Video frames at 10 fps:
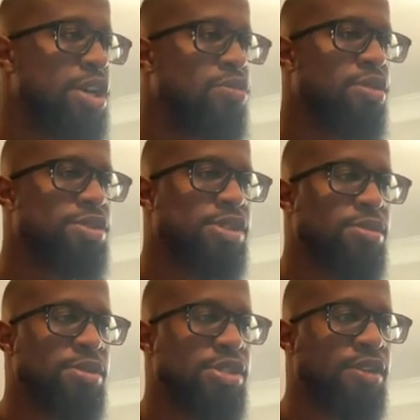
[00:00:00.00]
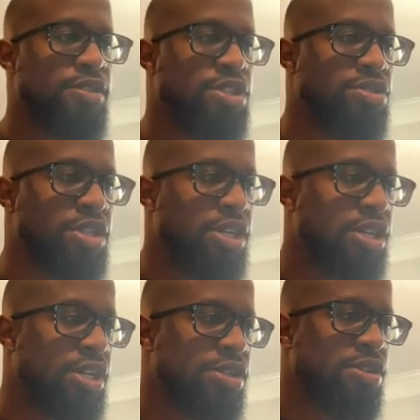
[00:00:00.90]
What was some of the stuff that you did in
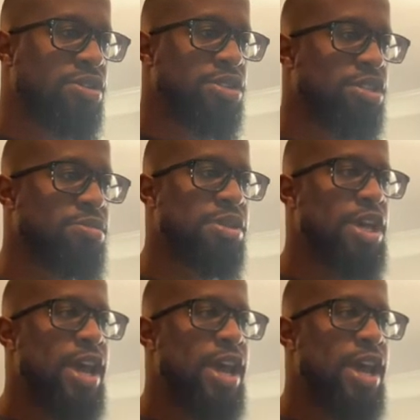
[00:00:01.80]
internships?